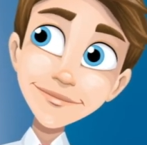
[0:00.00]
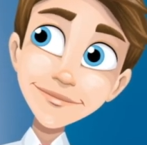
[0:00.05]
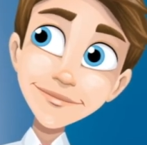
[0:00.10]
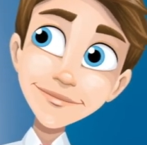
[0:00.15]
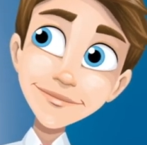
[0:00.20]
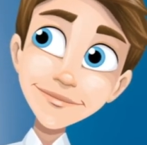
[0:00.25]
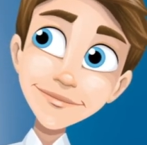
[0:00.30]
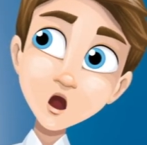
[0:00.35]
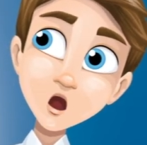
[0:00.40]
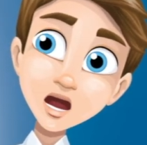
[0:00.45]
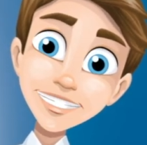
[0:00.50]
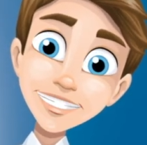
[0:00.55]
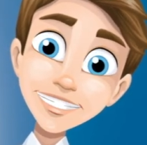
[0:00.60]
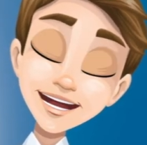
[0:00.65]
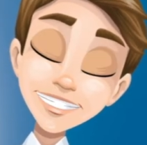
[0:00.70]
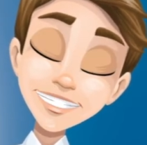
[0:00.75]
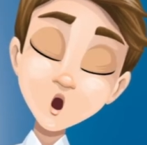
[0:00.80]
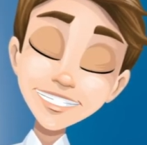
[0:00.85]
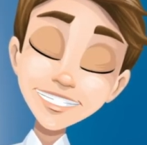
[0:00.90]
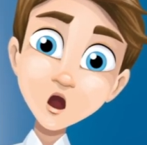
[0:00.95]
Frothy
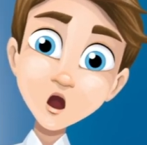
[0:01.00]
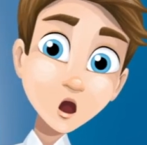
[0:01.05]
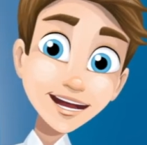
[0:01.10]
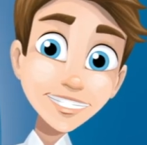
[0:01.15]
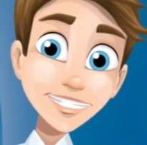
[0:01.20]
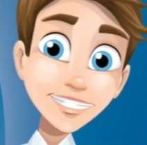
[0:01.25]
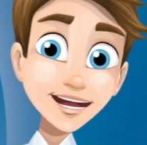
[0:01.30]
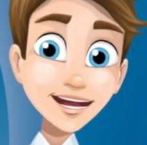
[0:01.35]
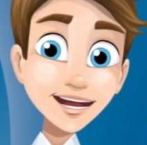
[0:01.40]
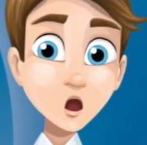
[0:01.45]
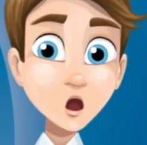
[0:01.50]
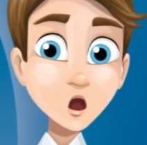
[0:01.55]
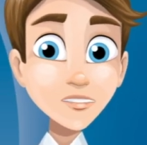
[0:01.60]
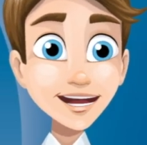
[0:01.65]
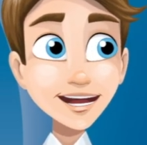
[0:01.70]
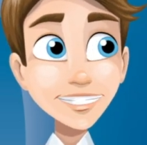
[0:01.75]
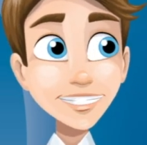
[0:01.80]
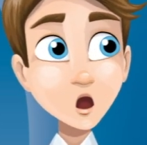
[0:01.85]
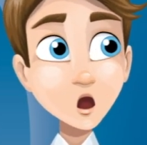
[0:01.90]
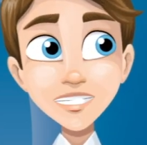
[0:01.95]
Cookery Cleaner
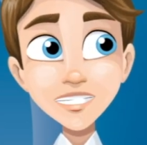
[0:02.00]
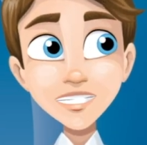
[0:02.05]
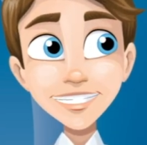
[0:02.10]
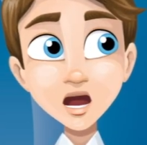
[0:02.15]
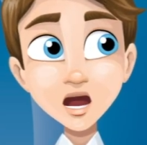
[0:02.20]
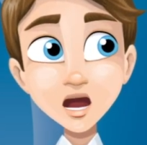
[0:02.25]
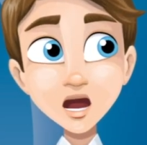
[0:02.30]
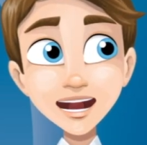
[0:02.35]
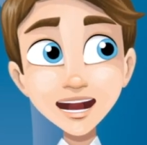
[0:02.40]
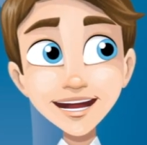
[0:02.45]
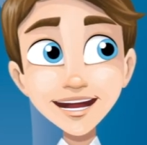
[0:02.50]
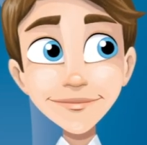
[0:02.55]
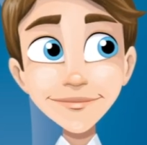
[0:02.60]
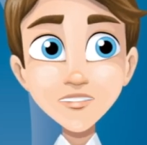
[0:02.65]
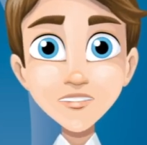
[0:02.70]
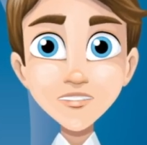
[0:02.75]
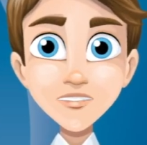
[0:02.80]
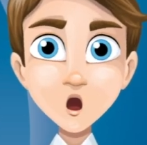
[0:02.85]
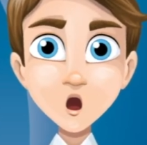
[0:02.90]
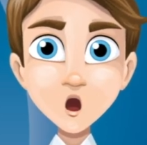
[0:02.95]
features an innovative
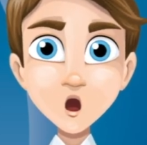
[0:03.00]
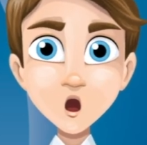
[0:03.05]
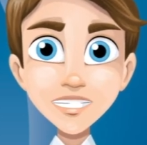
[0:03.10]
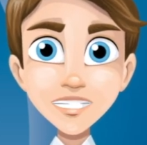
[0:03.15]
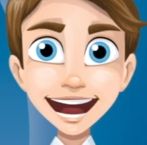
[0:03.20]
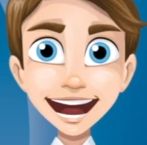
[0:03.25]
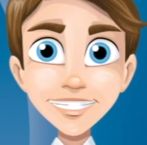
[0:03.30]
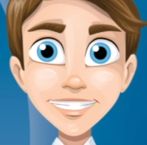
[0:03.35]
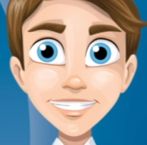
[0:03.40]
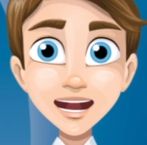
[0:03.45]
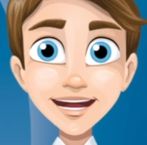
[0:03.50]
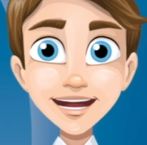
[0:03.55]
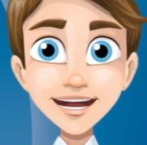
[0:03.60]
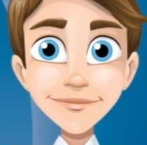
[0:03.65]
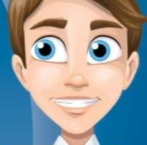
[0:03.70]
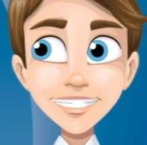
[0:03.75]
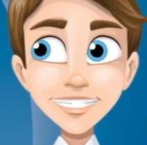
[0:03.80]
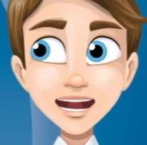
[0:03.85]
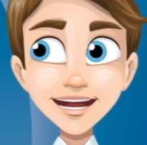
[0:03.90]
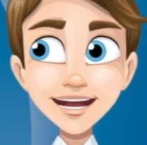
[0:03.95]

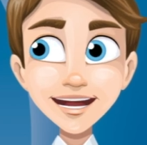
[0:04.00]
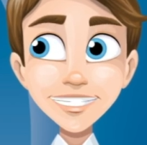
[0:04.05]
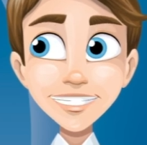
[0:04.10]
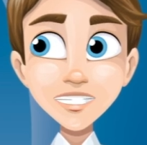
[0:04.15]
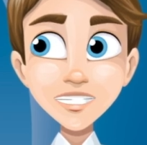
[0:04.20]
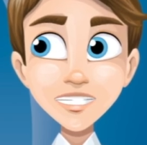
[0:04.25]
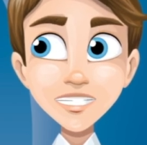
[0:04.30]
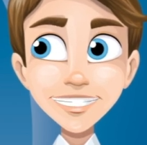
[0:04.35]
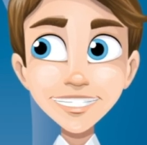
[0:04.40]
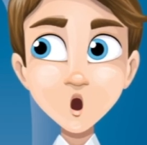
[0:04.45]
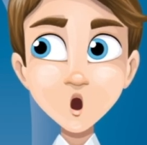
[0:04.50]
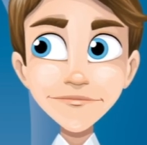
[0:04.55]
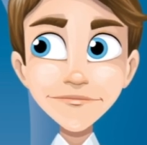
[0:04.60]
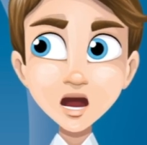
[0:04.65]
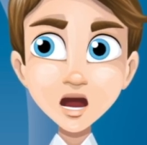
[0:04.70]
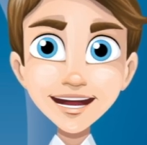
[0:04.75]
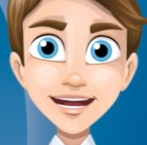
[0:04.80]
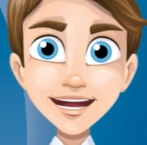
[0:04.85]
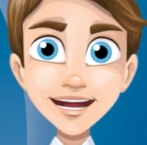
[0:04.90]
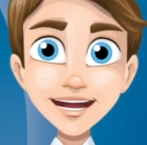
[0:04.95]
foam-activated cleaning system
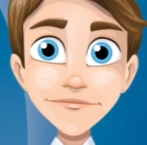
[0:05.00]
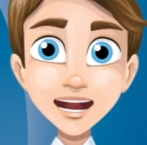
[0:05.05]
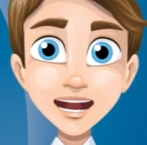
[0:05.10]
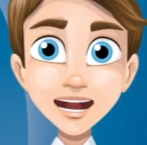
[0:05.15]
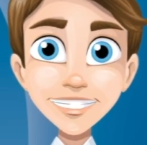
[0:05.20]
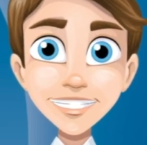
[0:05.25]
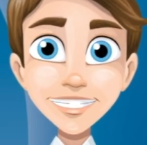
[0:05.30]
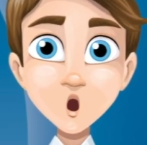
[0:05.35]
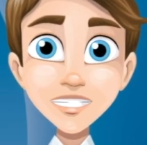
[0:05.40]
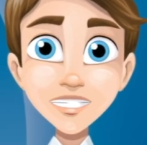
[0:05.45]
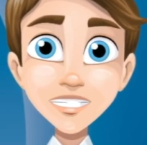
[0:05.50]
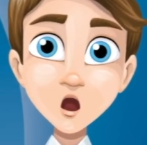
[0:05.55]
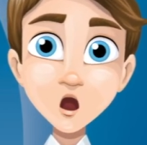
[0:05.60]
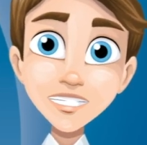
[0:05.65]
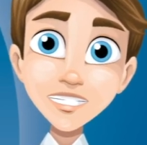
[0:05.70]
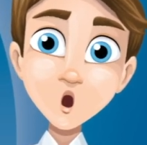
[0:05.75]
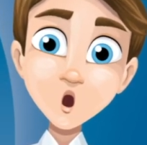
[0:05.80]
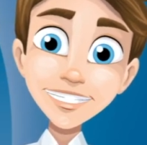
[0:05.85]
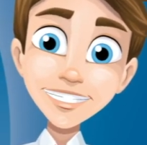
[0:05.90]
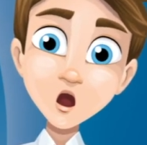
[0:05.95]
that enables users
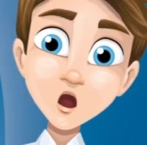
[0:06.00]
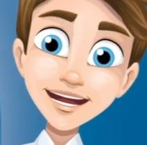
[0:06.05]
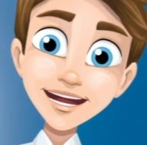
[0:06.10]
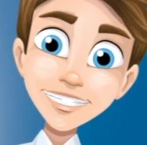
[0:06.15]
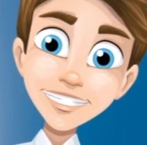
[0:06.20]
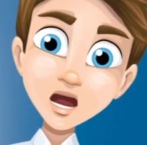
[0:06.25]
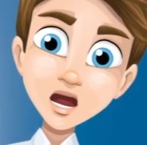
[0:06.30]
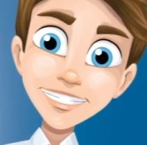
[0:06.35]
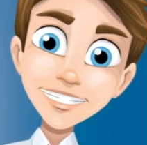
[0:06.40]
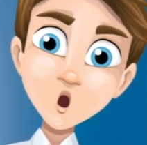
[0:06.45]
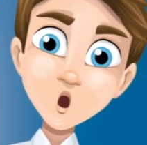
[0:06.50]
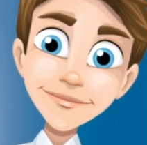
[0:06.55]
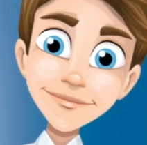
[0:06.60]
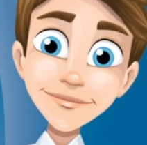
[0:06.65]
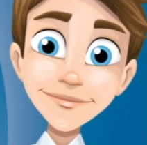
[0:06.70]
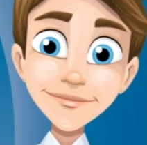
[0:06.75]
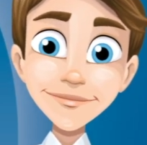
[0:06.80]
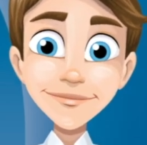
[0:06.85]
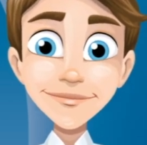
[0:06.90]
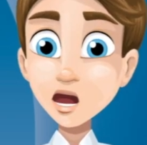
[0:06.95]
to clean dishes,
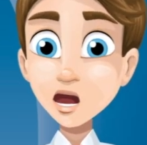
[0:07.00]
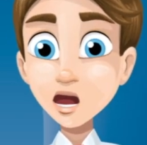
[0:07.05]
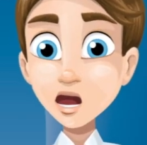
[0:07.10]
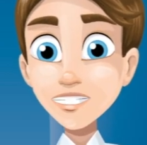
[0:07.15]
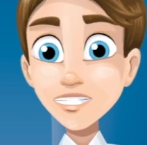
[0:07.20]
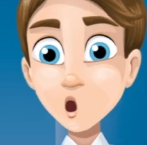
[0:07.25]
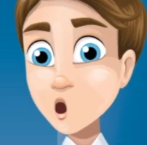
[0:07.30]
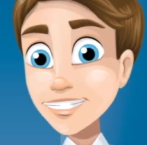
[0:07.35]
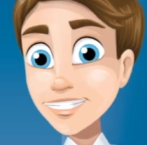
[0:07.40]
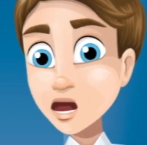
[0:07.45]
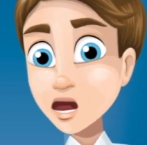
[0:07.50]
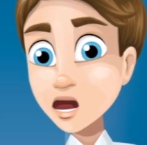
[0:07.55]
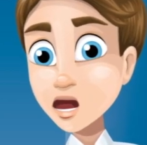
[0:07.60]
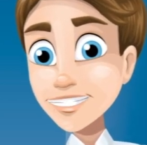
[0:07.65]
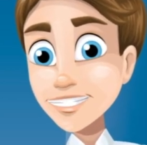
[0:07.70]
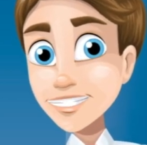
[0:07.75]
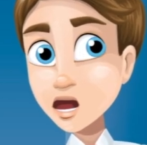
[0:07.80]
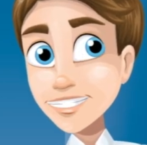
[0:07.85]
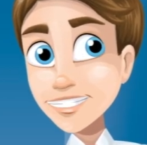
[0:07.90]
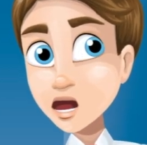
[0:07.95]
pots and
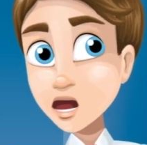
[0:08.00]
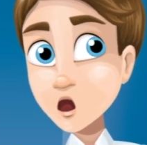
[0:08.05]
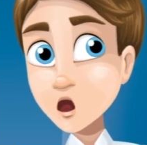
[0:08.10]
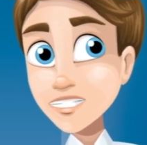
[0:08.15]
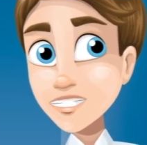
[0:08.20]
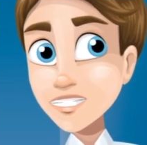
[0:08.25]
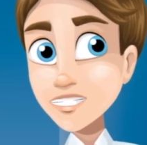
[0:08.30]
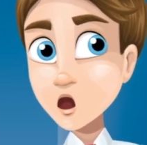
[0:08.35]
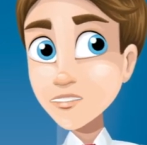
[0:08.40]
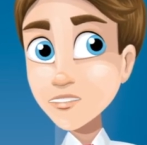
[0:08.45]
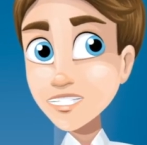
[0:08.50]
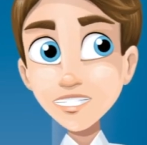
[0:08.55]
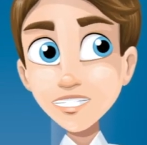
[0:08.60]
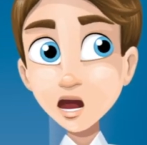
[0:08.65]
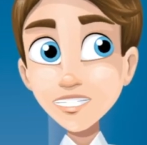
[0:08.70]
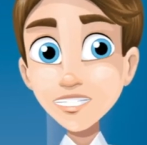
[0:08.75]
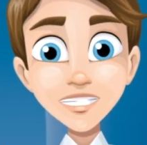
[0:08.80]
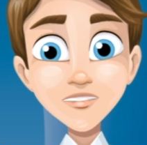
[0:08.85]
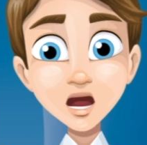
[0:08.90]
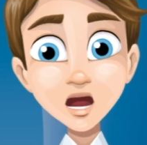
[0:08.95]
pans and other
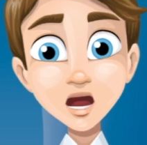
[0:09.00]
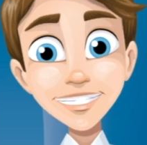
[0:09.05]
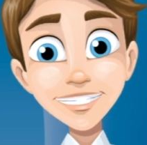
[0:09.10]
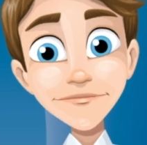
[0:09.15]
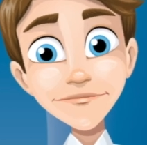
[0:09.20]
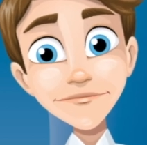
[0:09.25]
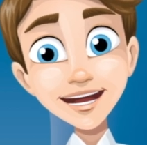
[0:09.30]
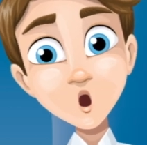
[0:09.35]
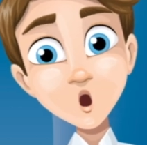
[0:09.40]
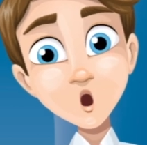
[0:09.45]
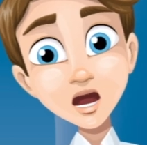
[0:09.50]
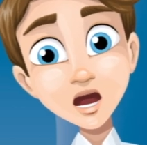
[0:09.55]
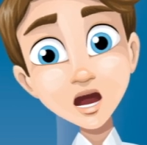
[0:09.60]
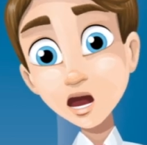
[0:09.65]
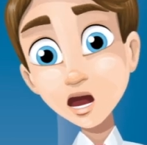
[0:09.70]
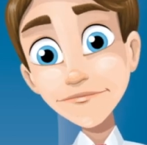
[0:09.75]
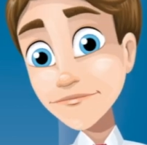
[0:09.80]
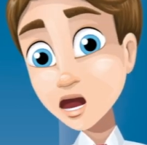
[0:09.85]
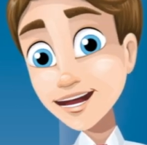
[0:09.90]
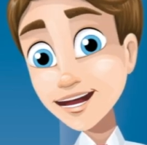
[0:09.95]
surfaces efficiently
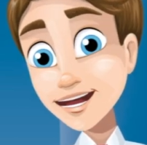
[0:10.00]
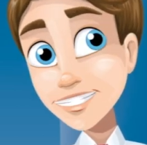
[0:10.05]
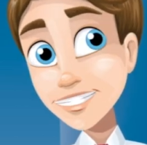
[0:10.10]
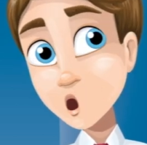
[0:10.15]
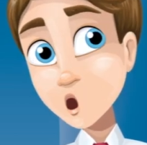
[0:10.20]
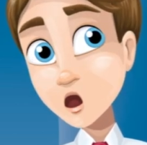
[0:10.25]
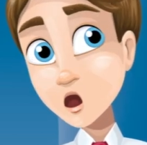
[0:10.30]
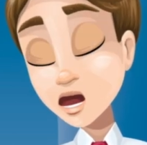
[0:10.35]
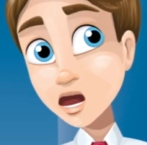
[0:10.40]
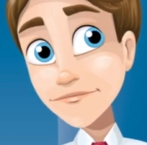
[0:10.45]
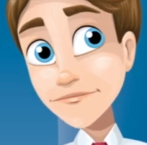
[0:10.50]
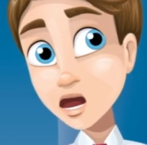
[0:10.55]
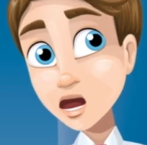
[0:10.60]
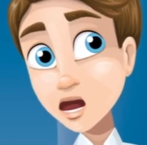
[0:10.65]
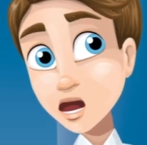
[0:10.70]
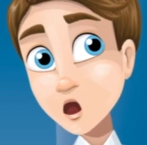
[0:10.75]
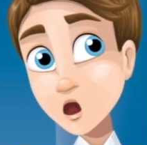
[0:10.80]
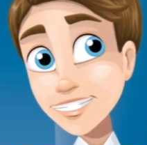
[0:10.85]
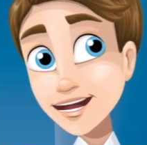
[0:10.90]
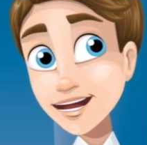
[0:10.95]
without the need to run
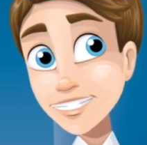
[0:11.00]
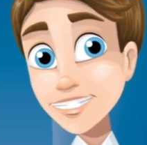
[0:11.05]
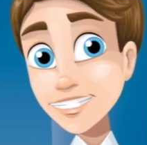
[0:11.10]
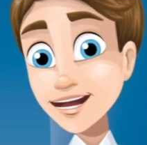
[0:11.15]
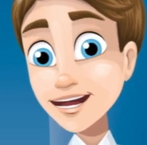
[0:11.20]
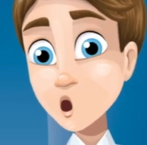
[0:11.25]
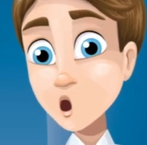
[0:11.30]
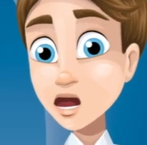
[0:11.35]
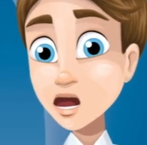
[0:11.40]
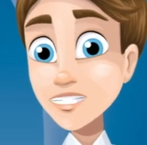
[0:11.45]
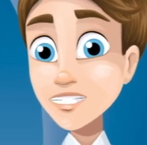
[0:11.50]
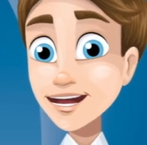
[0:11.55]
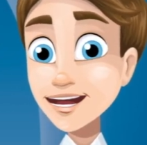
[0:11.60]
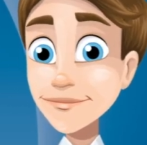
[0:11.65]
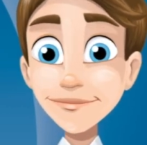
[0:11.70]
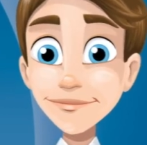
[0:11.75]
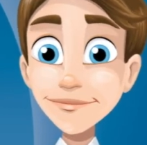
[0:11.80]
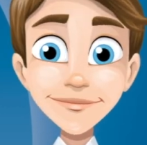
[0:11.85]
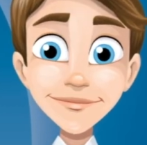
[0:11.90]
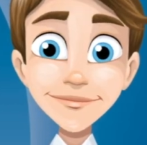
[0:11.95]
water
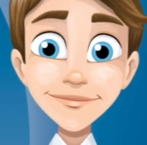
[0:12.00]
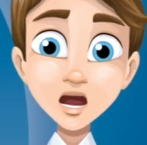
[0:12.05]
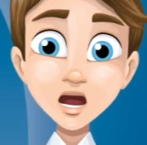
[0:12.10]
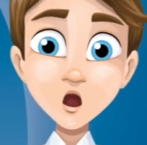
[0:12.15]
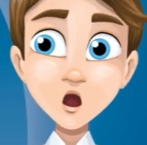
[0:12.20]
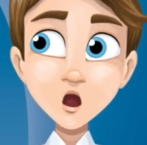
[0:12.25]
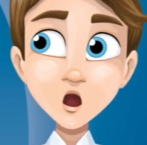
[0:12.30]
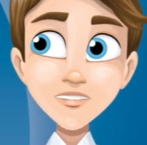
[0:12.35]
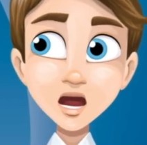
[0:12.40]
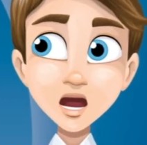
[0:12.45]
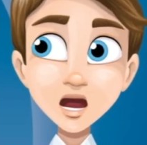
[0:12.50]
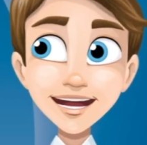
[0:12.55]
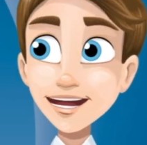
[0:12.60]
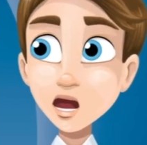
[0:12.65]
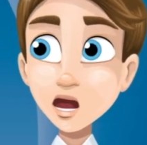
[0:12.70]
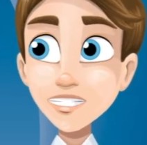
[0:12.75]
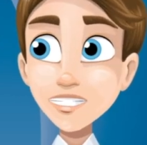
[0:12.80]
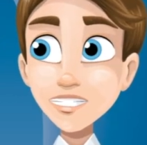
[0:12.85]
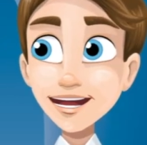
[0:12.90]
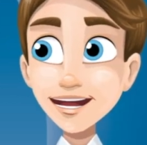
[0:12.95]
continuously, or the filling
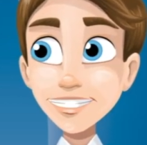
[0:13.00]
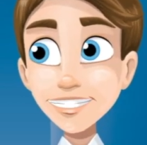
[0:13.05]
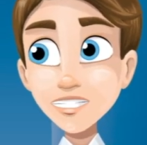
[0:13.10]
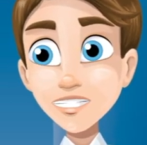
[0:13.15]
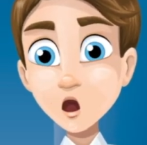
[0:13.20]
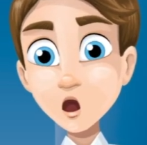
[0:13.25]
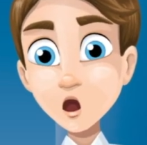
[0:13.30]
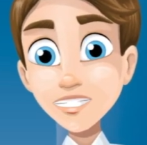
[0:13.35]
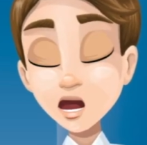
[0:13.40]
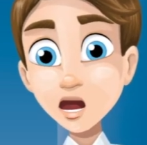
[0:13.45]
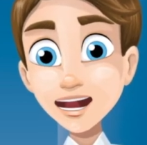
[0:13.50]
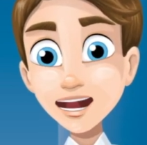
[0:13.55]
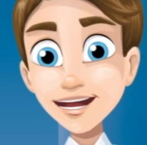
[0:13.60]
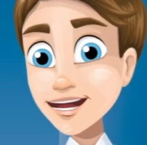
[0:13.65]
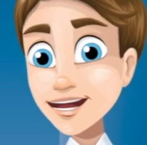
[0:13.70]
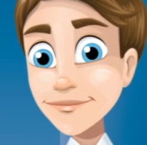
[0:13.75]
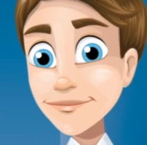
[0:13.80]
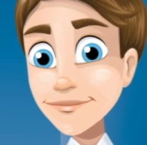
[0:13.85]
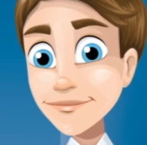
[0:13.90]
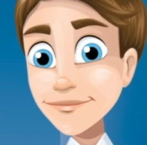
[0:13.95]
of sinks for
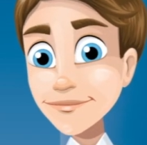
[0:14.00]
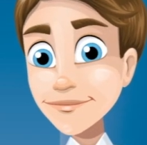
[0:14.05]
soaking.